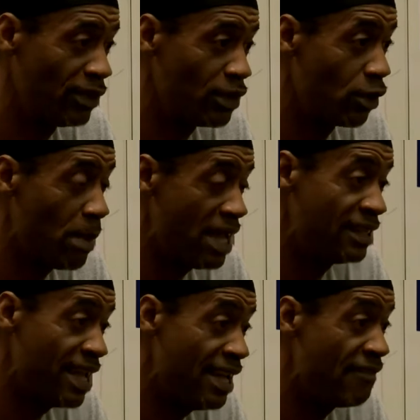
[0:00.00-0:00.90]
you know,
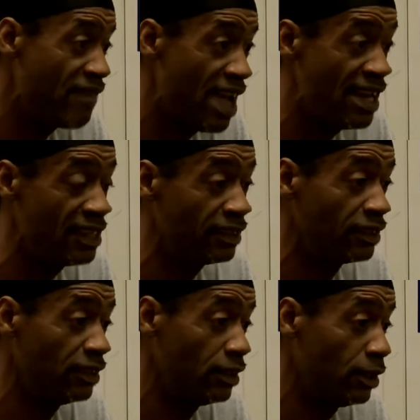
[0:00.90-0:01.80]
maintaining
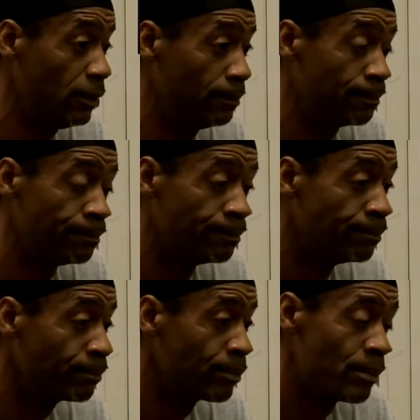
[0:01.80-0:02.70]
finances, you know.
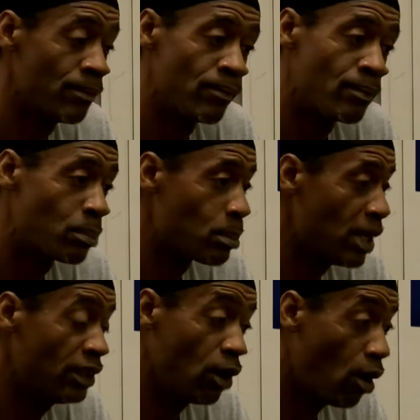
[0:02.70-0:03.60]

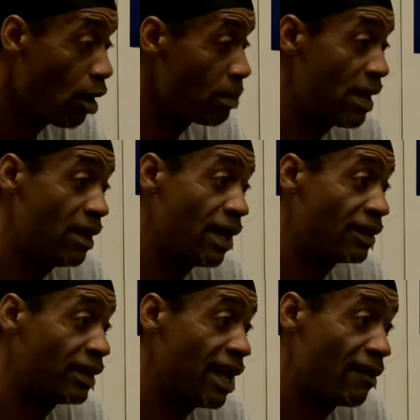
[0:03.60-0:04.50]
It's hard, man. Like
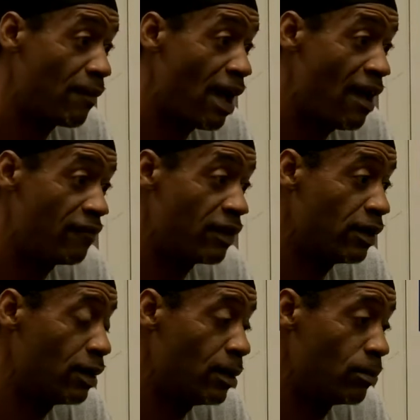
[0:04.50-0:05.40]
I say, I have
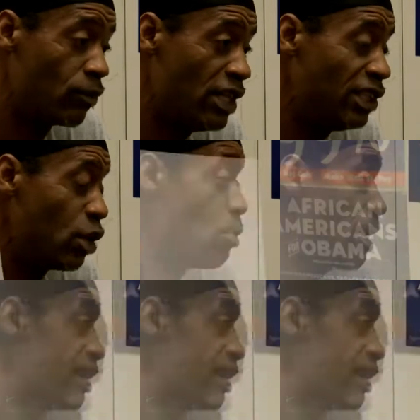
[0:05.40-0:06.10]
to really juggle my,